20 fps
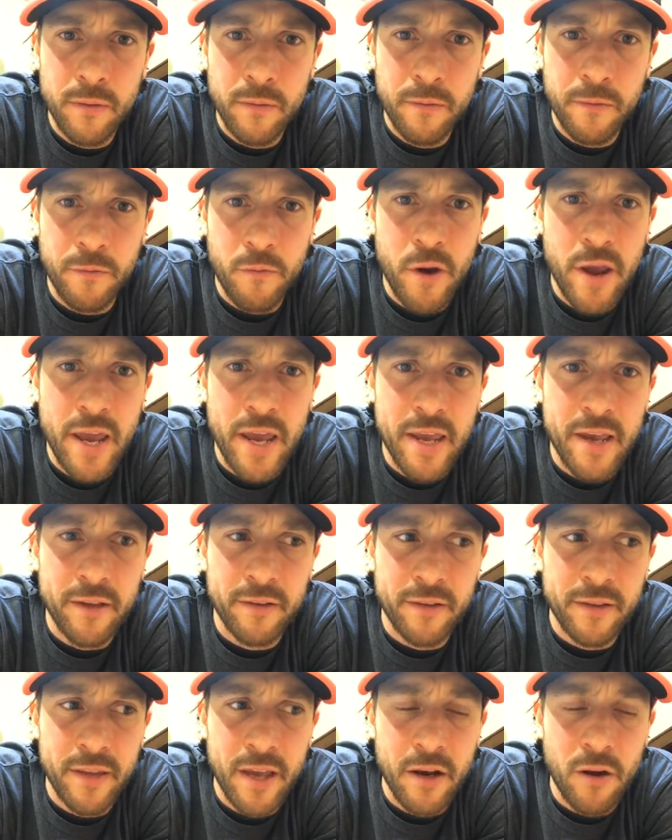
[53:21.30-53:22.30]
phrase
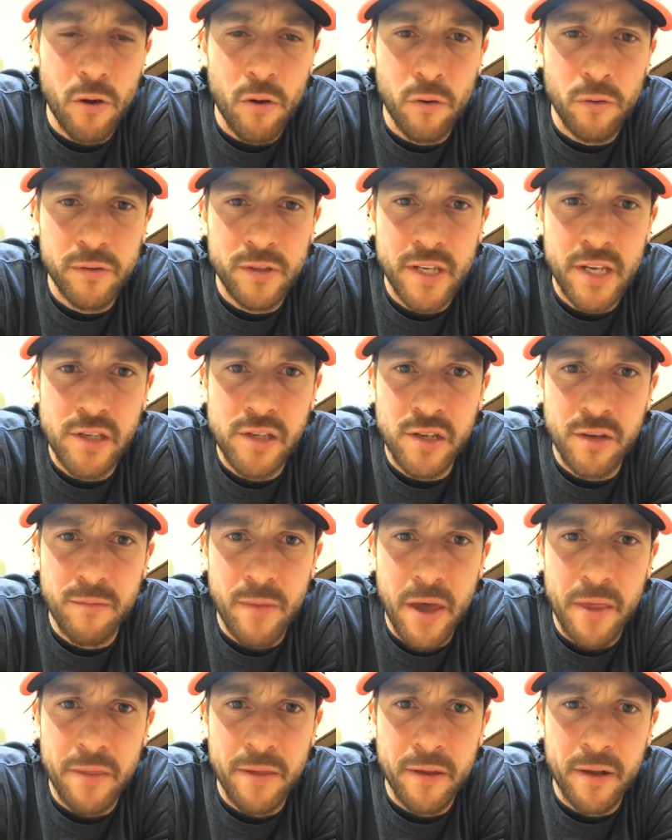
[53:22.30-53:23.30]
and that whole teaching
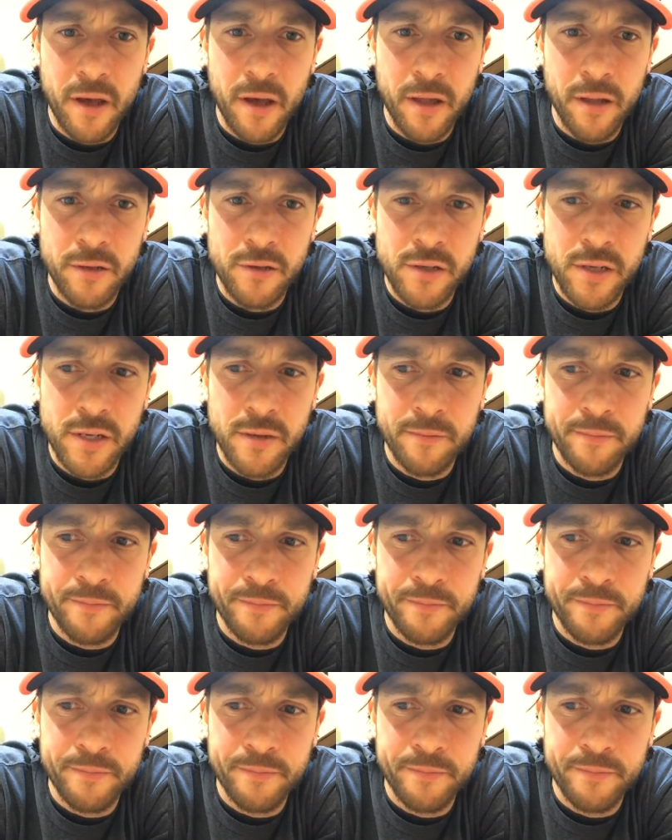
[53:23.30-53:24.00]
methodology,